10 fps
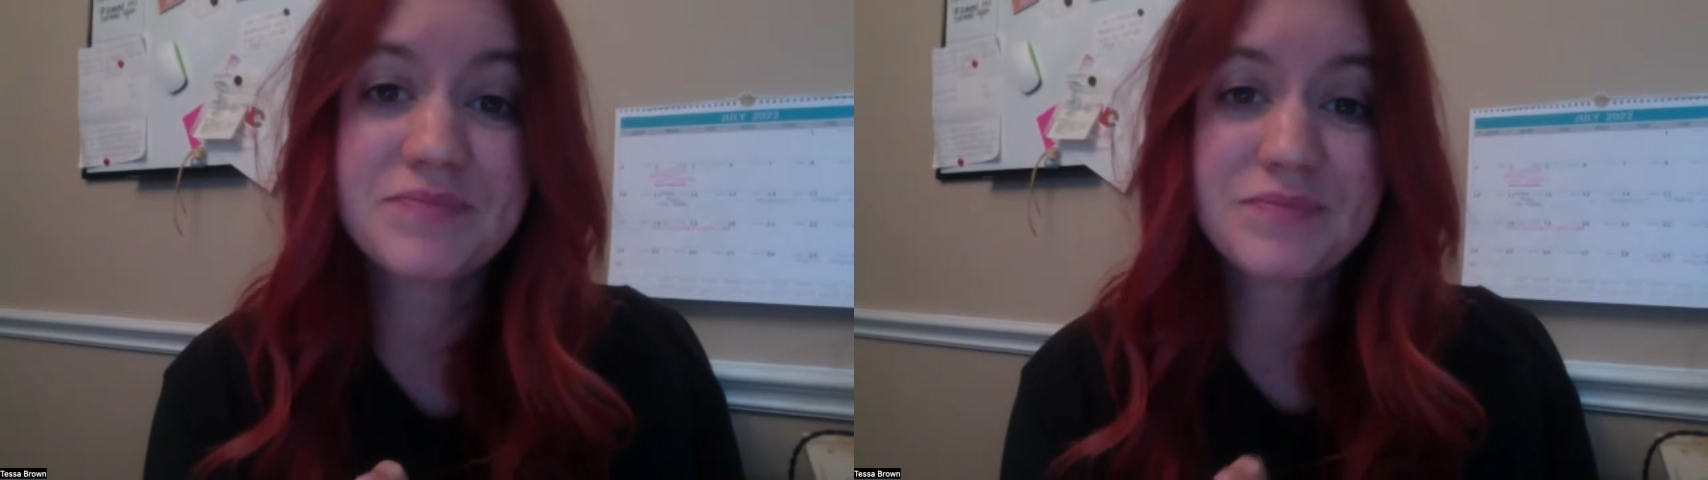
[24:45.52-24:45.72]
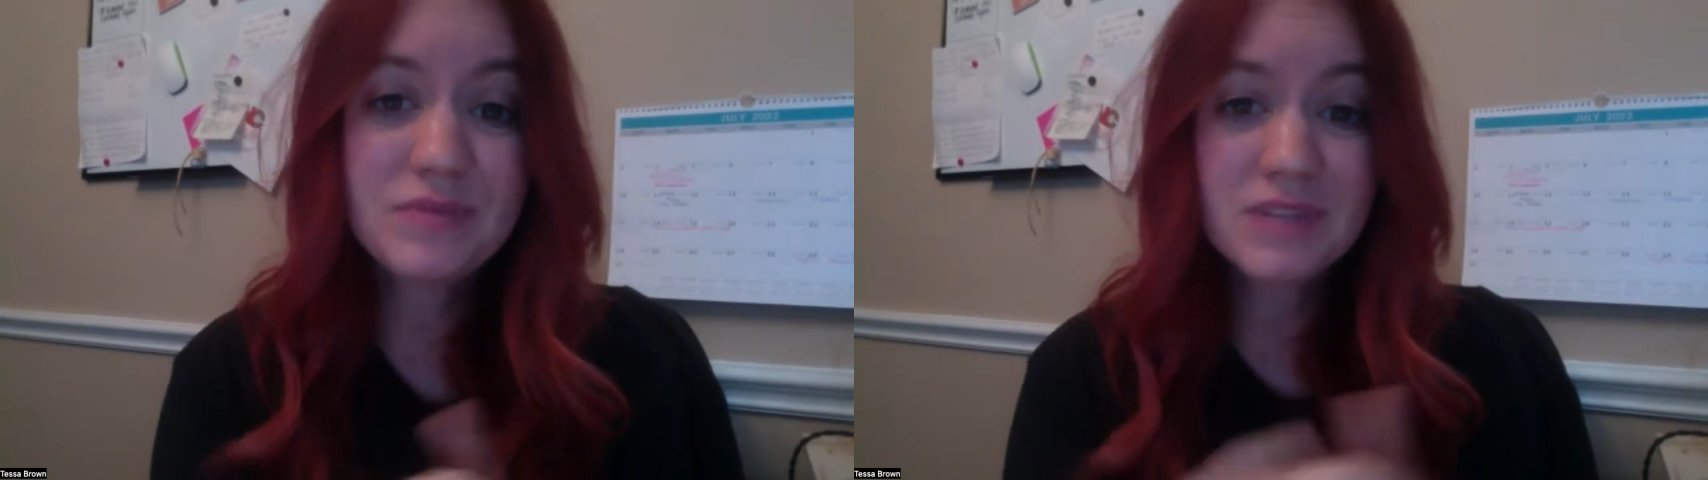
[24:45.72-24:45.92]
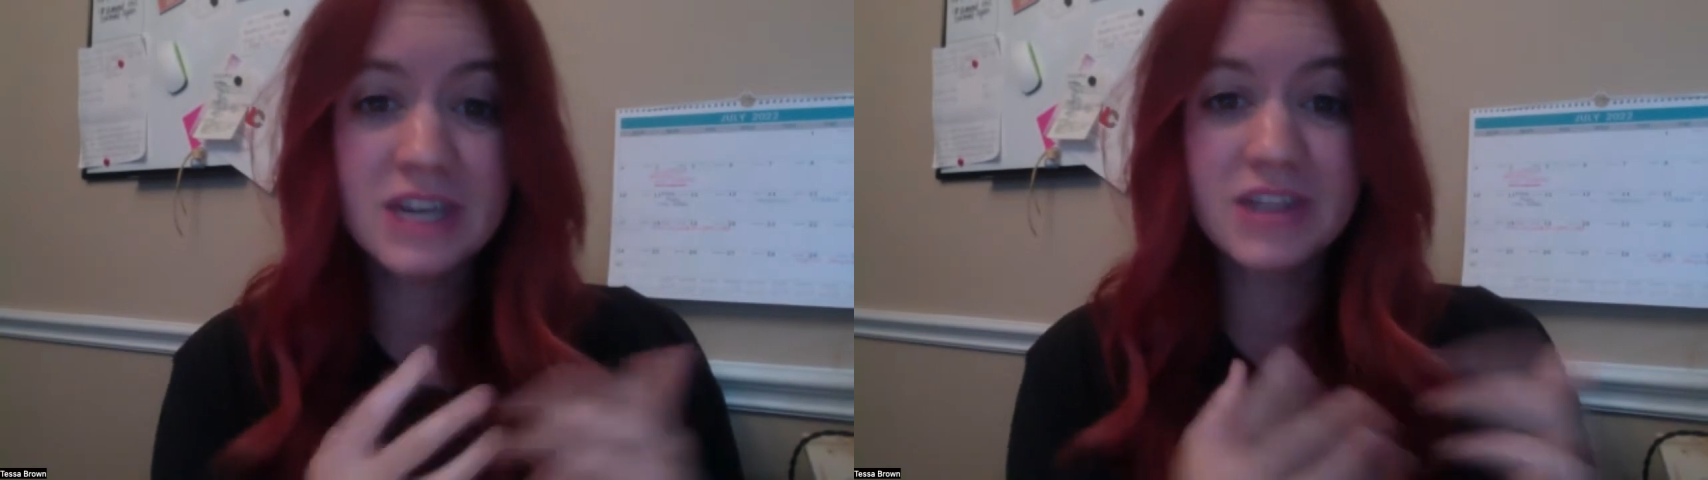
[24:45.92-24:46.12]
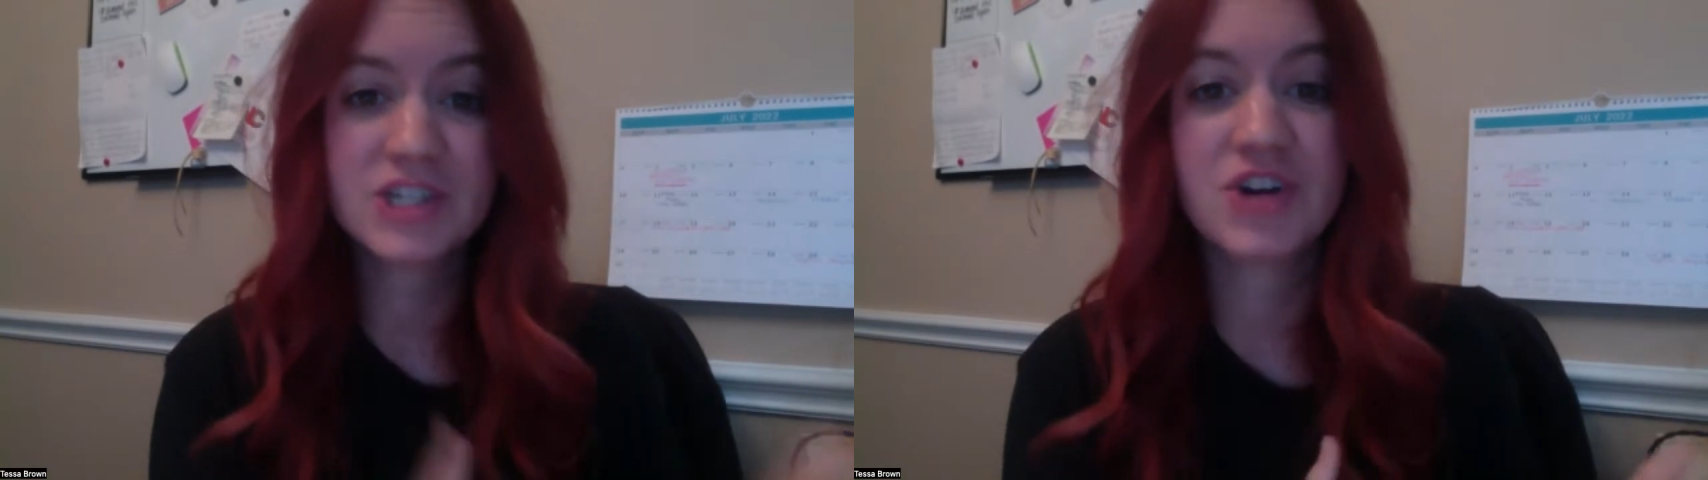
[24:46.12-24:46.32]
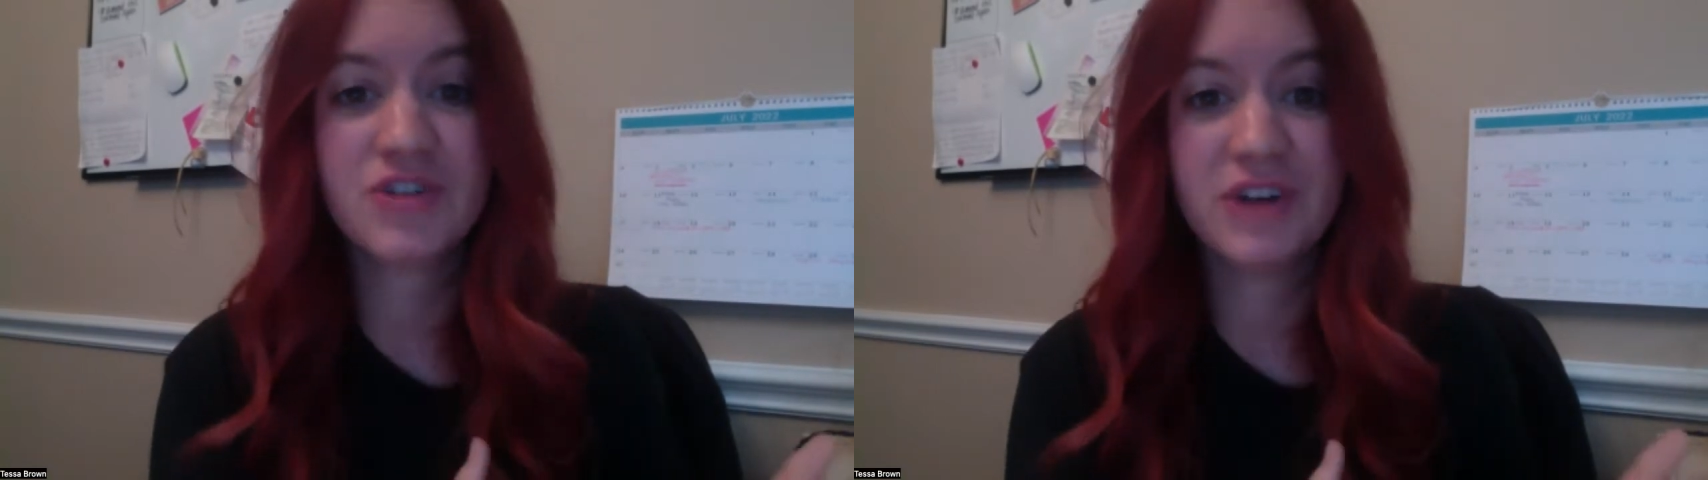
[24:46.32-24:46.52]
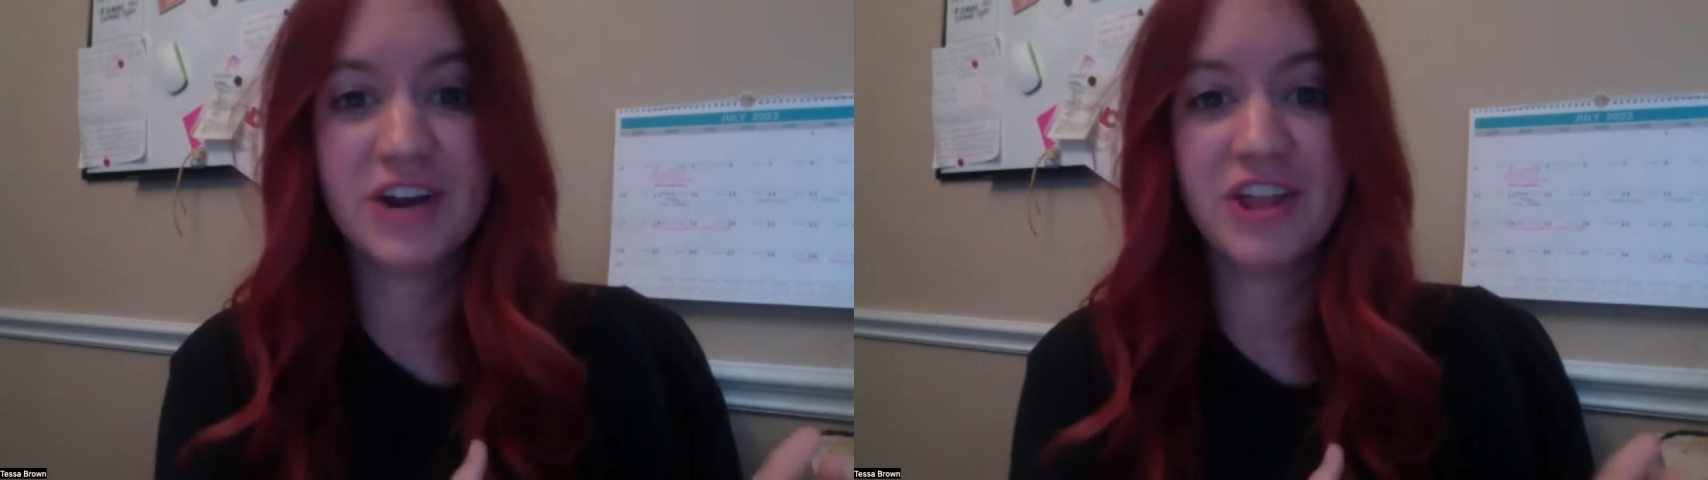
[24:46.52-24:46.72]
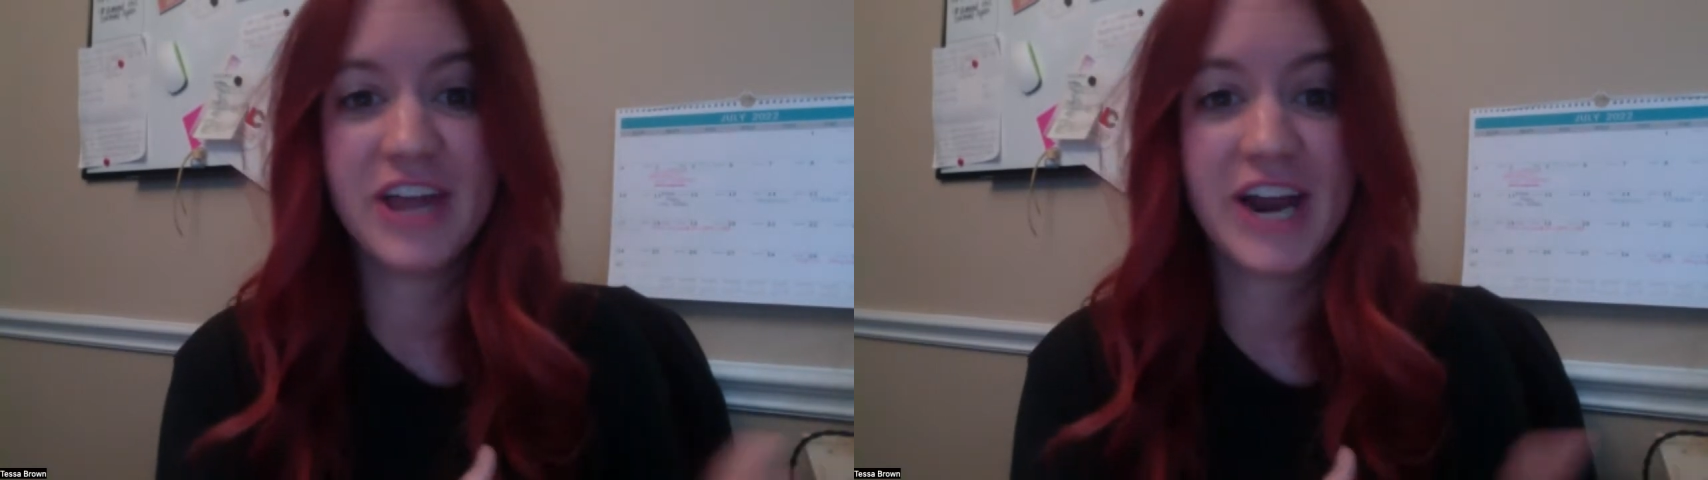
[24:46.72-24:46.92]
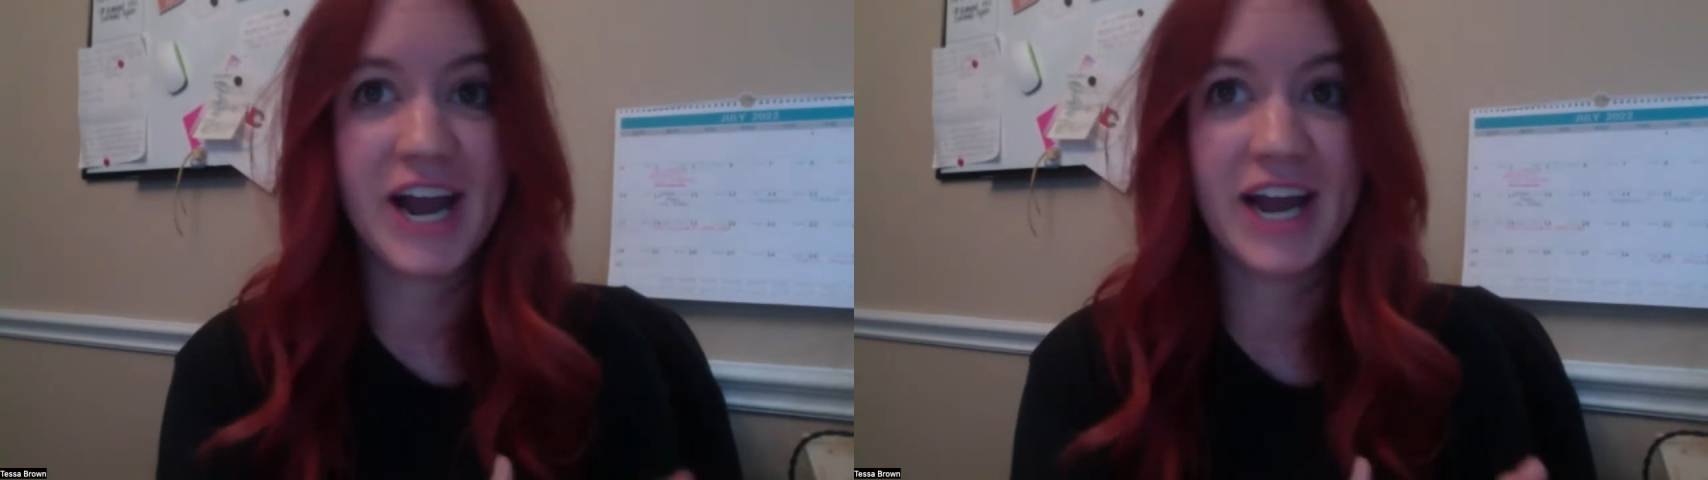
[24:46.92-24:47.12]
and this career that
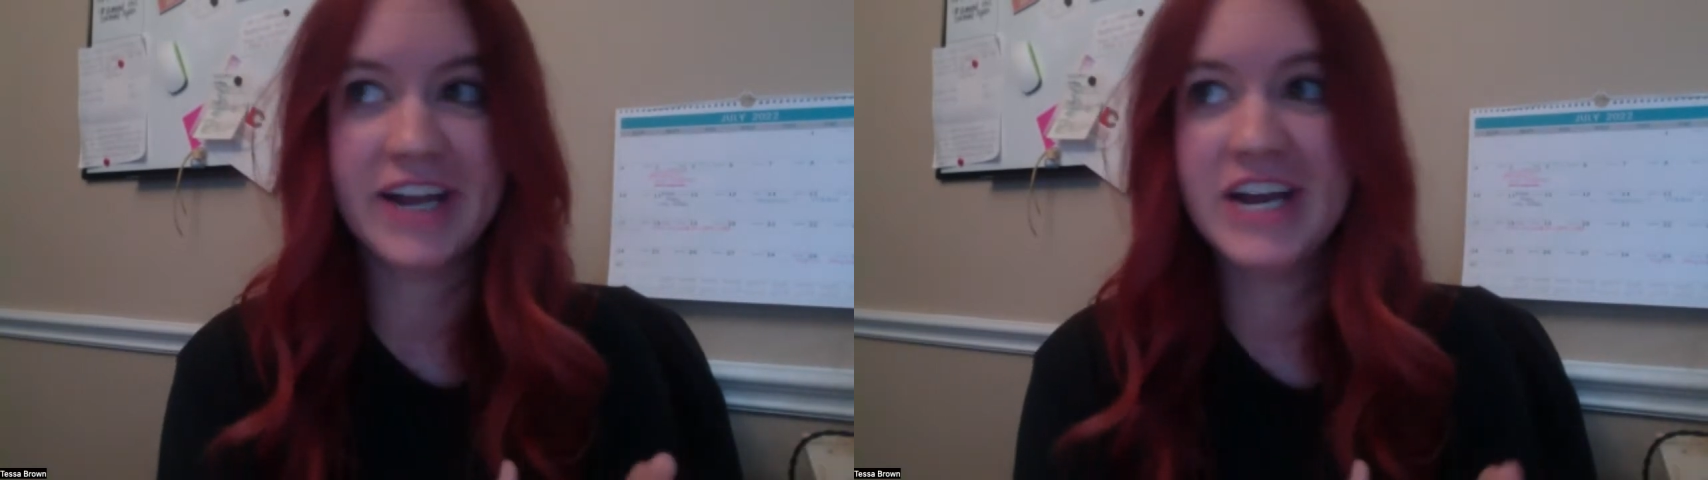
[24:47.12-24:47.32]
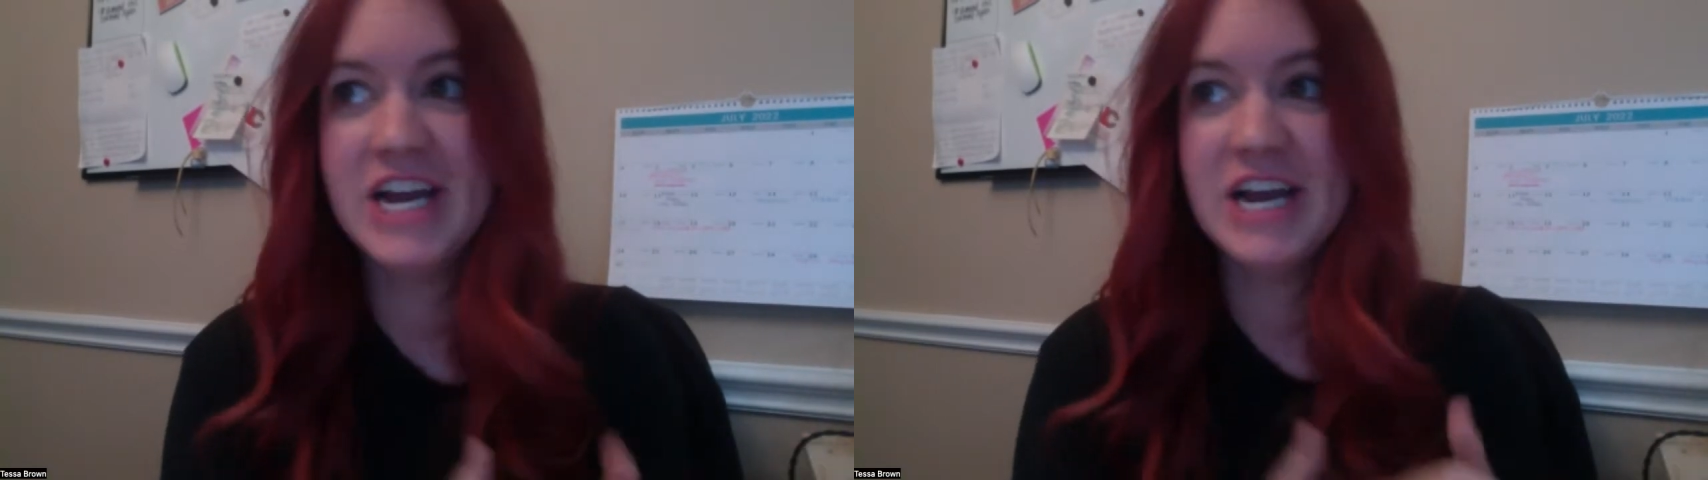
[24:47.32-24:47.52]
I,